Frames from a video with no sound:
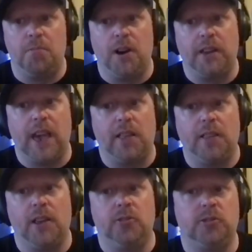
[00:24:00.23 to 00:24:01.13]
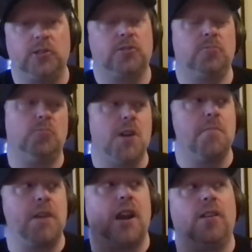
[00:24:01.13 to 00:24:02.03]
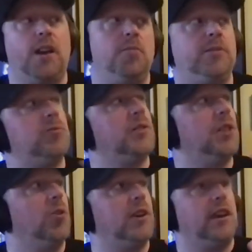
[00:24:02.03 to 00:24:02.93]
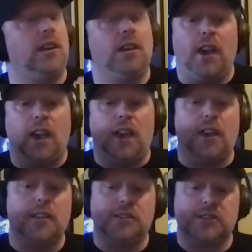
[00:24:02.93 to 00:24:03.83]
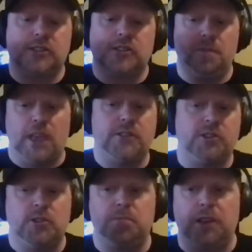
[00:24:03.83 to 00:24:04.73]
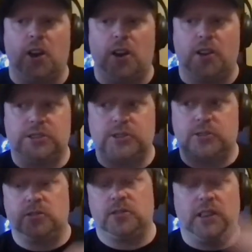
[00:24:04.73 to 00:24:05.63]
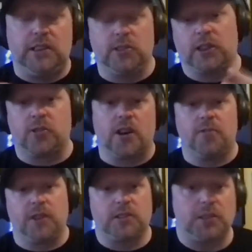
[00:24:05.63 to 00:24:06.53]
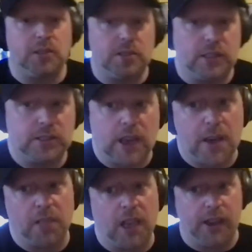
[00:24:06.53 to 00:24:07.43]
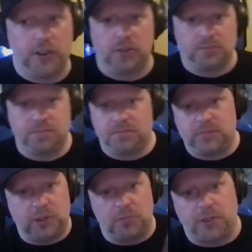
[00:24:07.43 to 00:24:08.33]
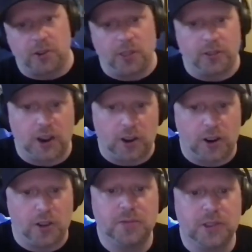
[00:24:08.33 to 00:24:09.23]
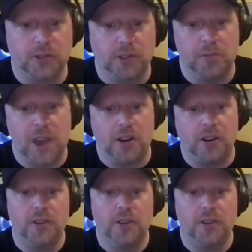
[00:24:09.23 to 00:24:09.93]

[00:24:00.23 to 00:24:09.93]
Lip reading: But yeah, I was just wanted to parallel between Loki and Legends, because he's like trying to fix the timeline or something or other. I don't know. Doesn't really matter.